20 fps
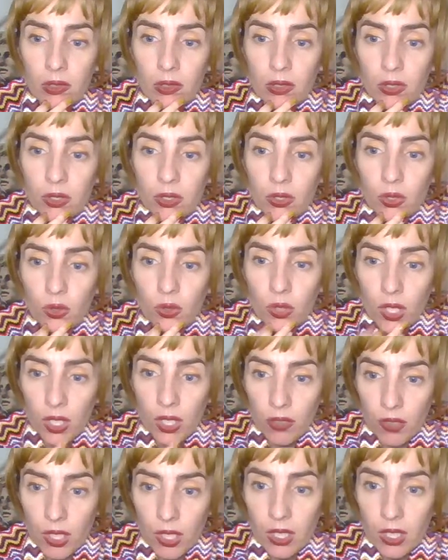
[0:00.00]
So
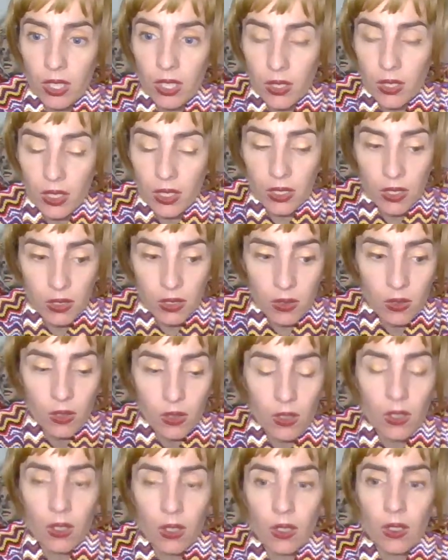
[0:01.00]
he really see that
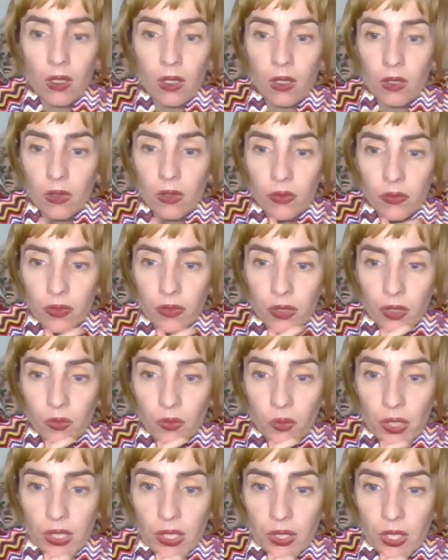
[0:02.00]

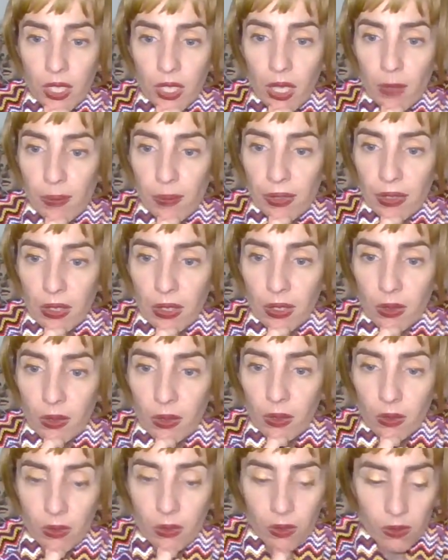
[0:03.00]
when it's happening.
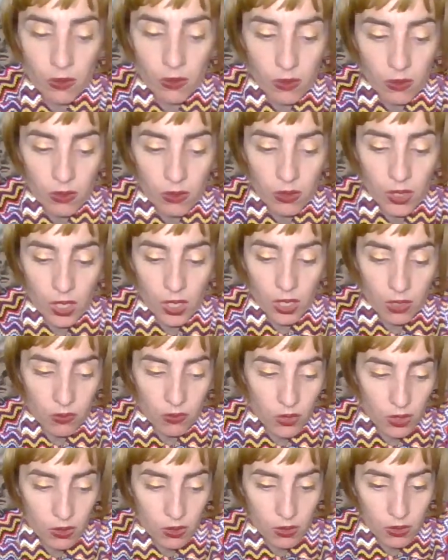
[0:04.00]
They are
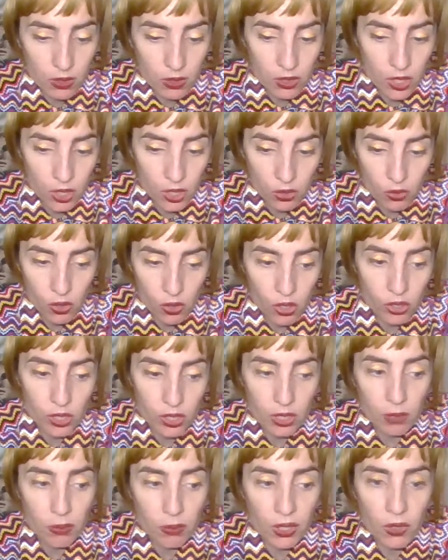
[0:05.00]
with
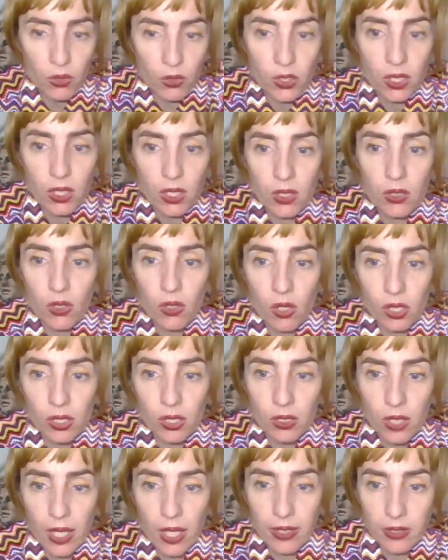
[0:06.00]
recording because he's not
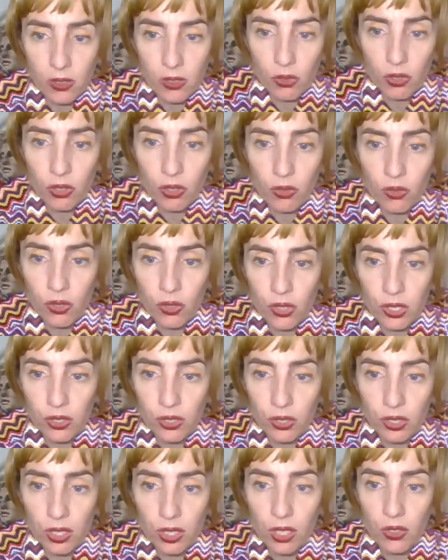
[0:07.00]
next to you. You're
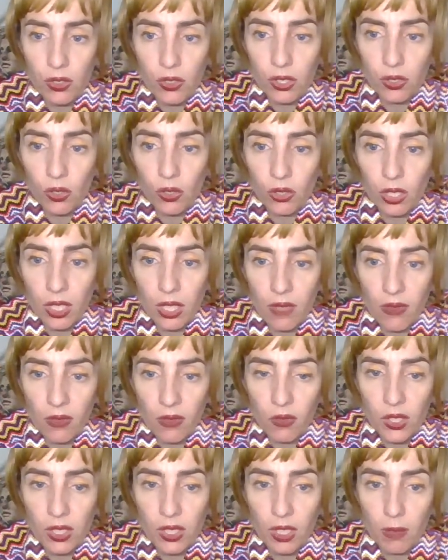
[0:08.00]
not living
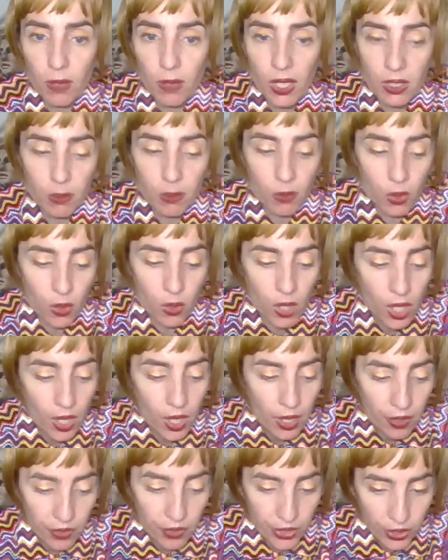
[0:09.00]
with him anymore.
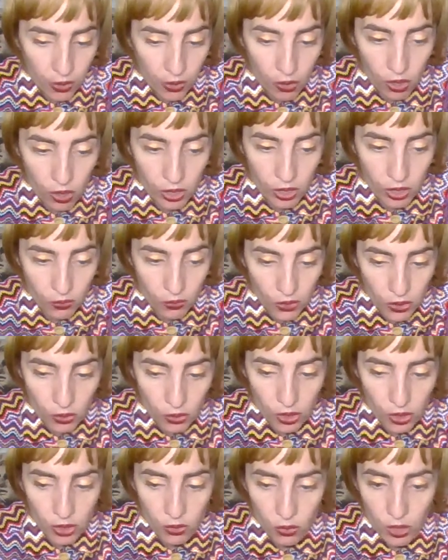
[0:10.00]
Record it when you
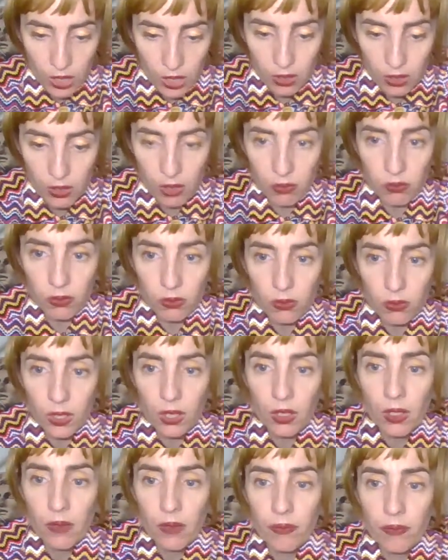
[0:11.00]
are doing
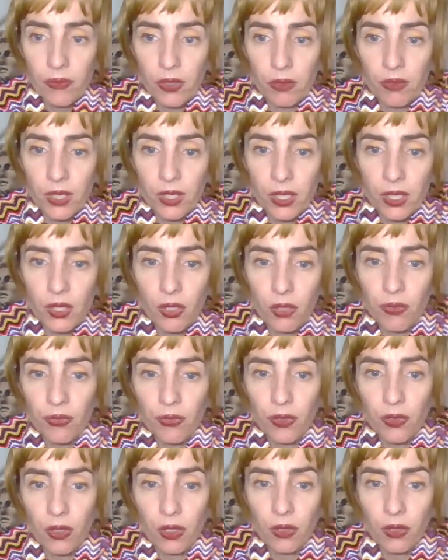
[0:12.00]
the video
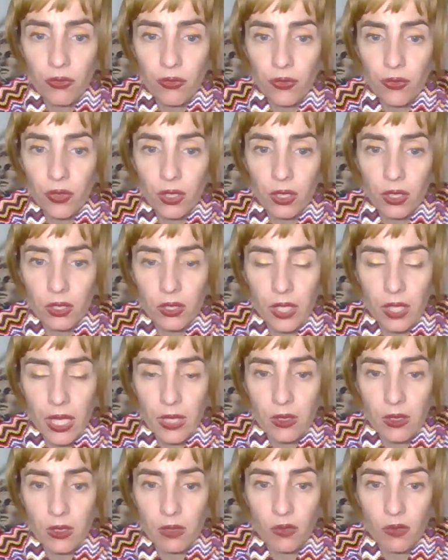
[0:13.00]
of
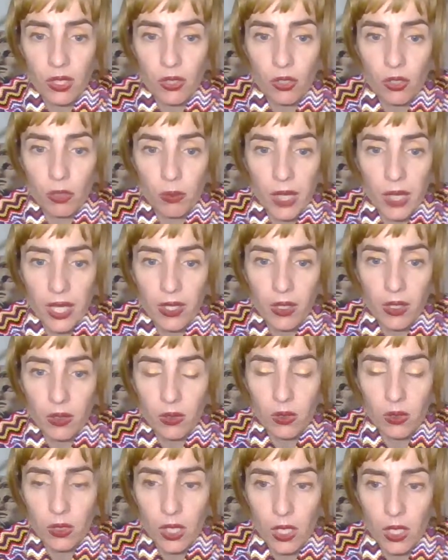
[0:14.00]
test when you're making
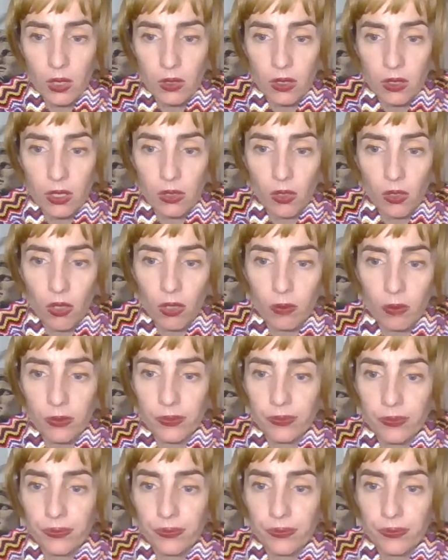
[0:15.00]
the test at home.